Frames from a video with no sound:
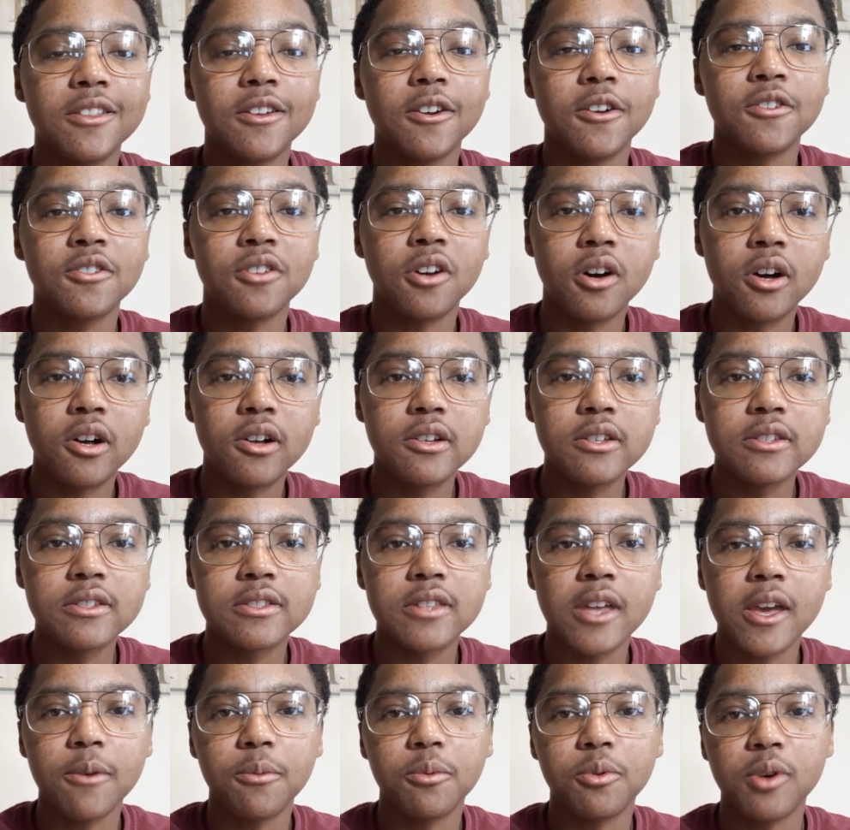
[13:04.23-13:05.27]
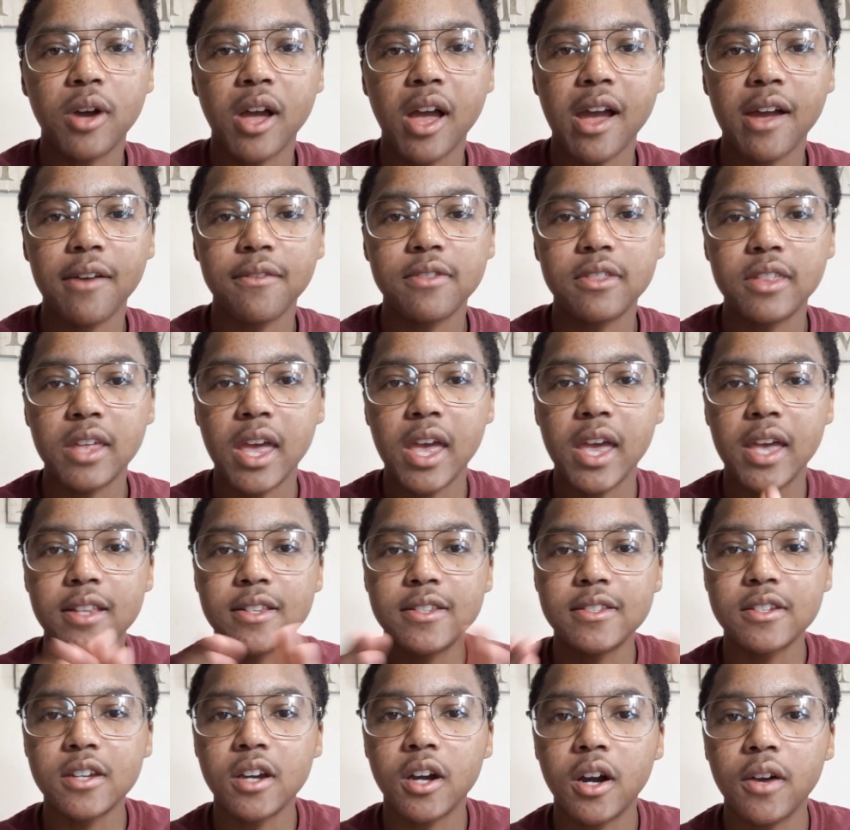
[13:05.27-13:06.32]
their dolls, they will have the
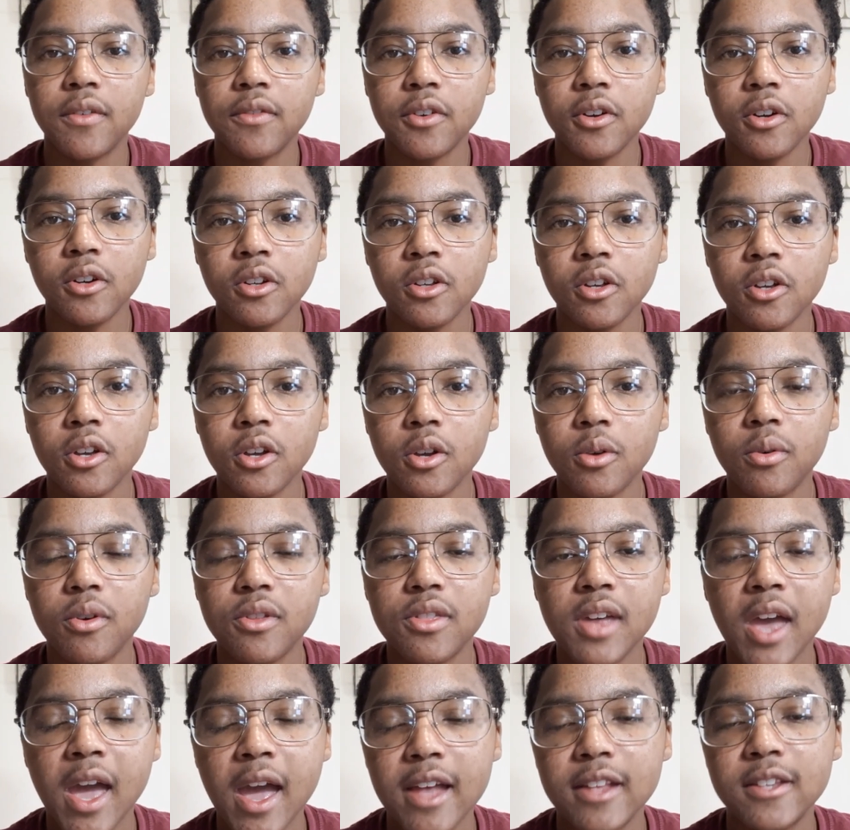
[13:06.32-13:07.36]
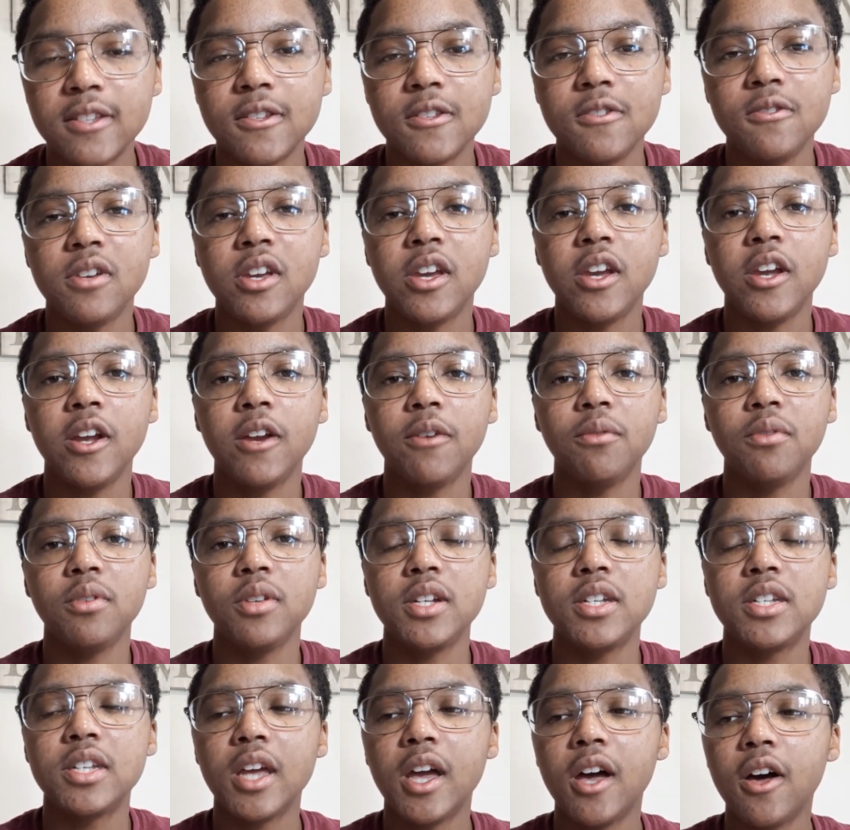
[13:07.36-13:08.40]
heads covered with hats, and you can't really
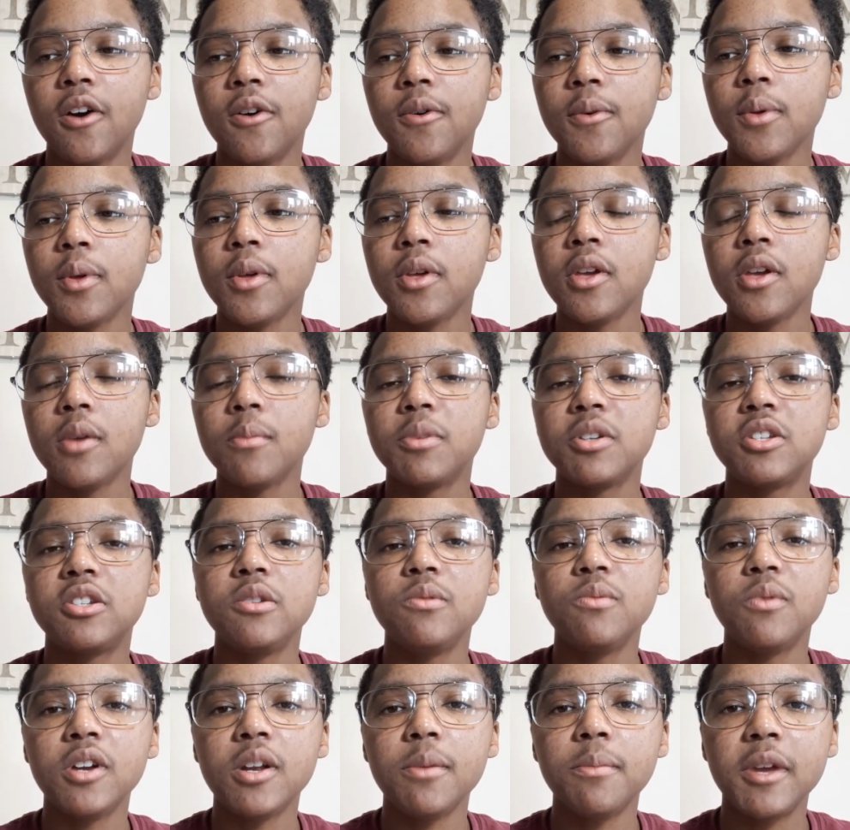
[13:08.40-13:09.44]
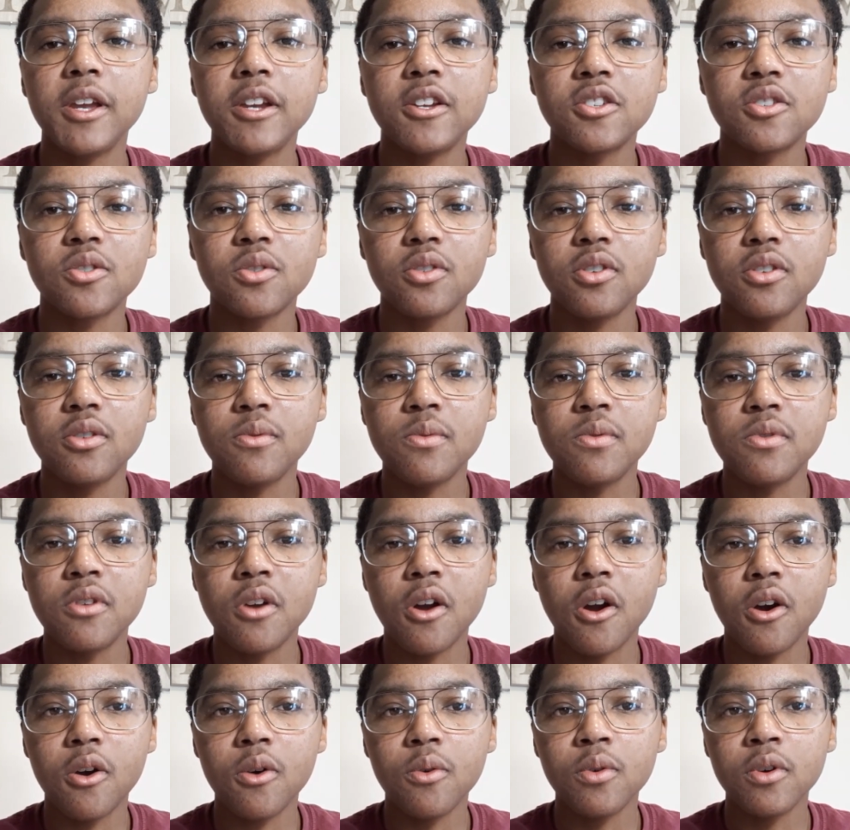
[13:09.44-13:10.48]
tell. But you want to make sure you
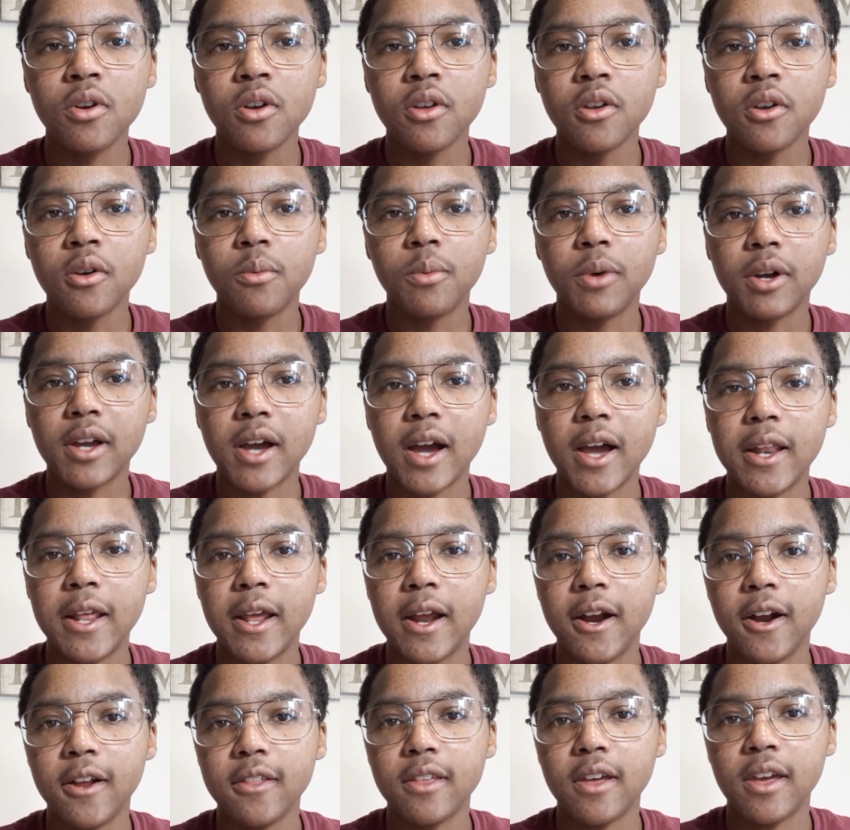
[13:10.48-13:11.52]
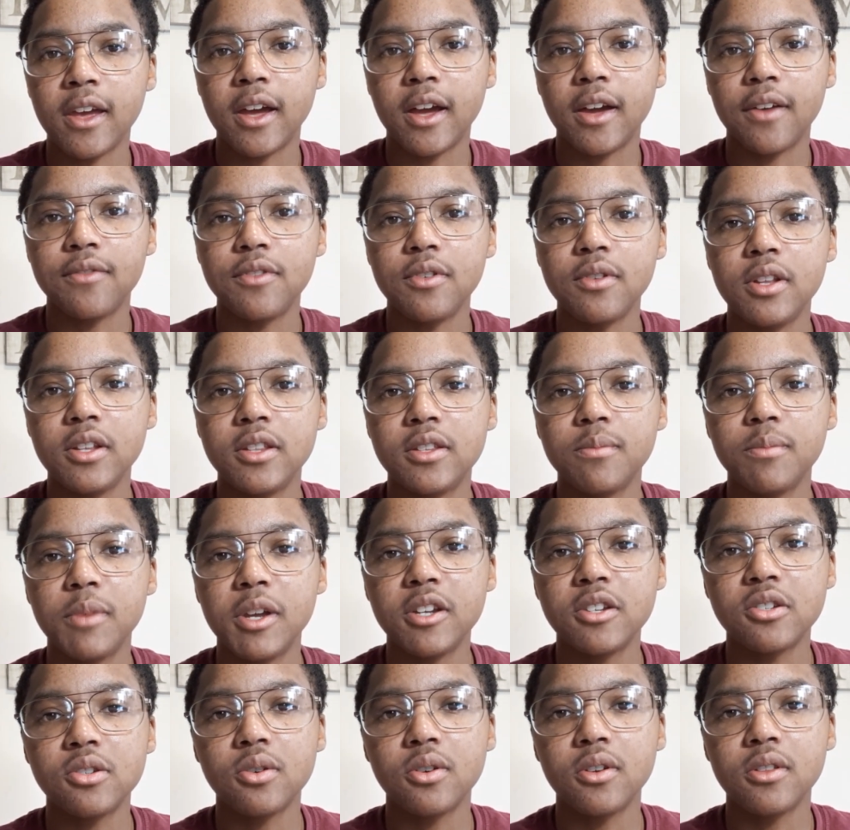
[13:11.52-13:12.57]
know what kind of hair they have. You need to make
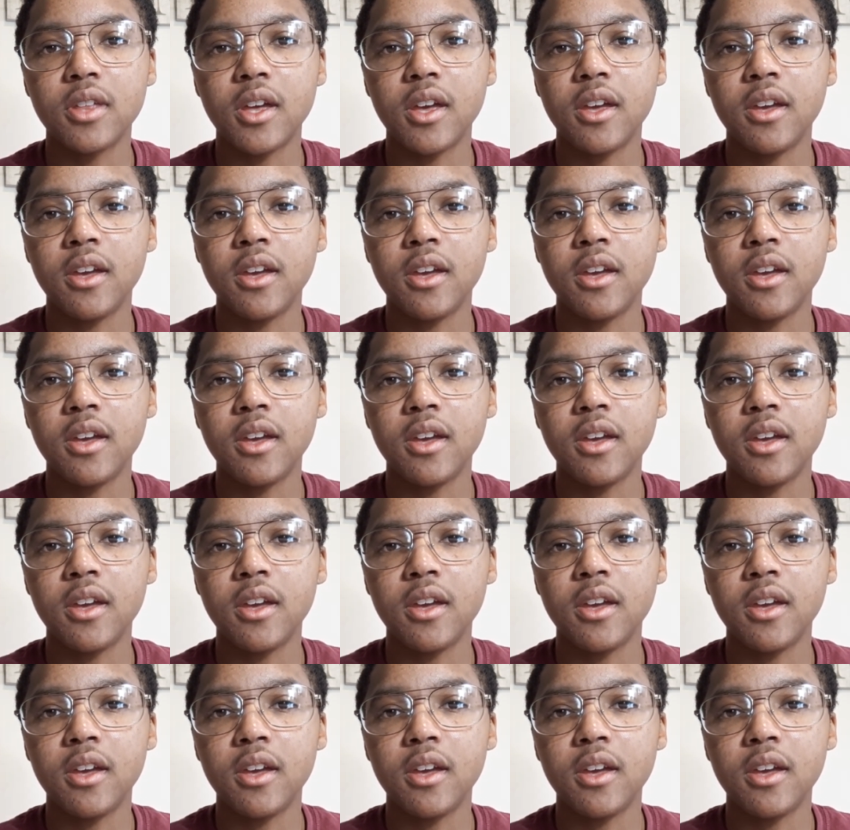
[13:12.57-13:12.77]
sure